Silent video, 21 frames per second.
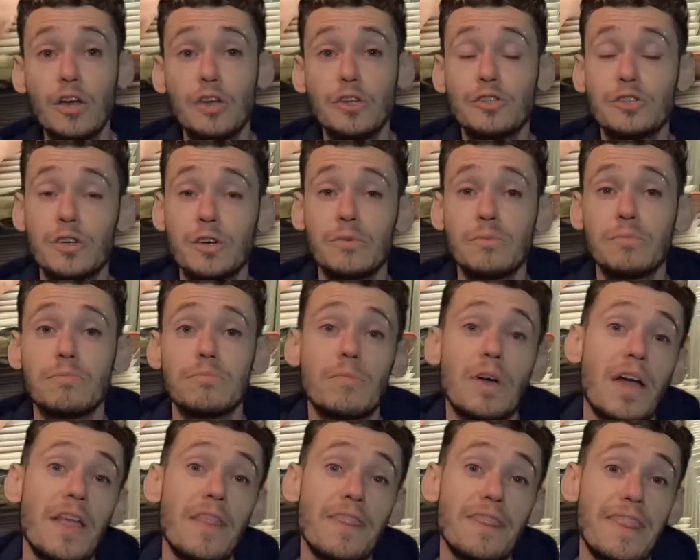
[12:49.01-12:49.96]
So
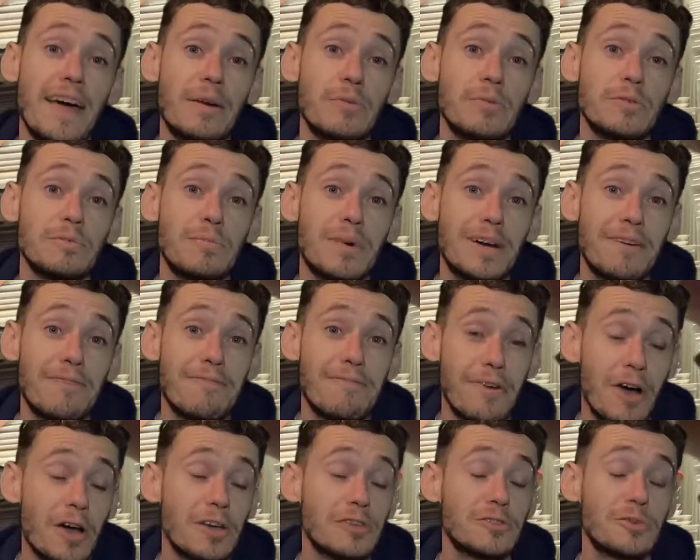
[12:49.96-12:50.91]
that was my
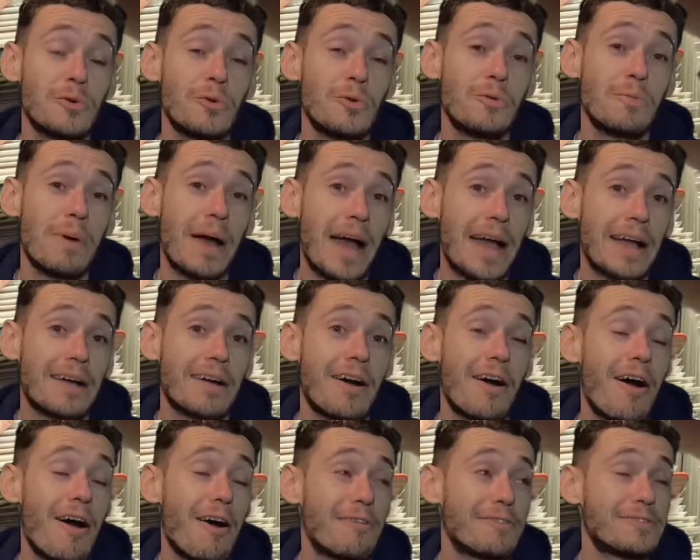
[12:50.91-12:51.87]
first haul back
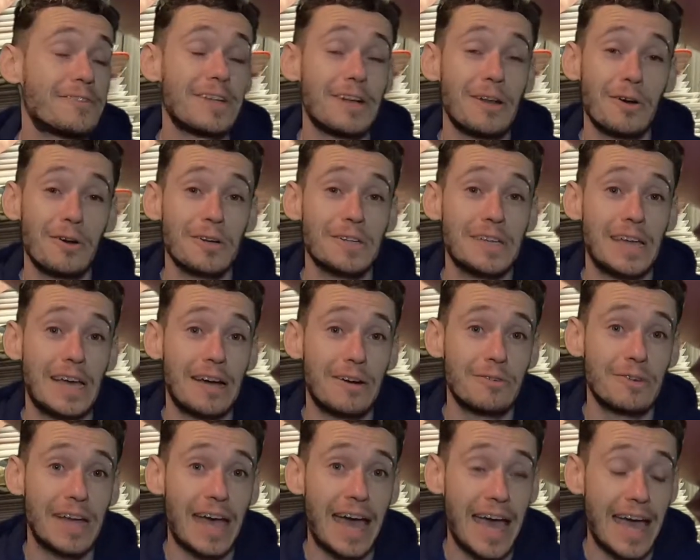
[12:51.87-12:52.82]
after
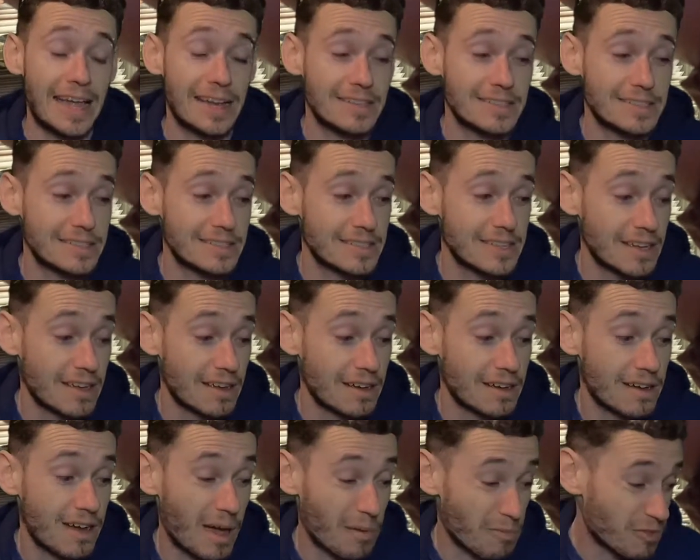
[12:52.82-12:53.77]
lockdown, and
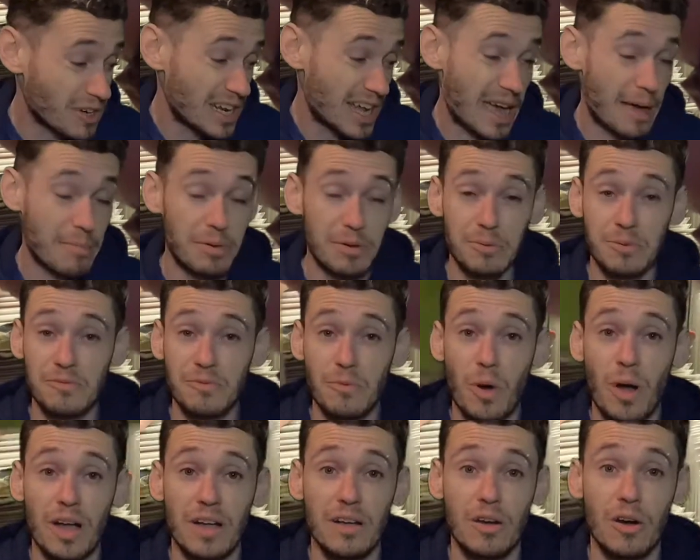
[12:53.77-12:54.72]
I'm really happy with
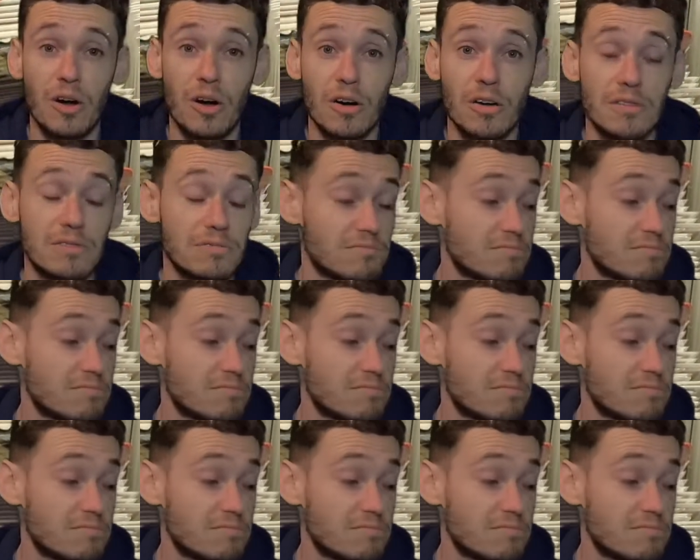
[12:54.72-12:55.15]
what I got.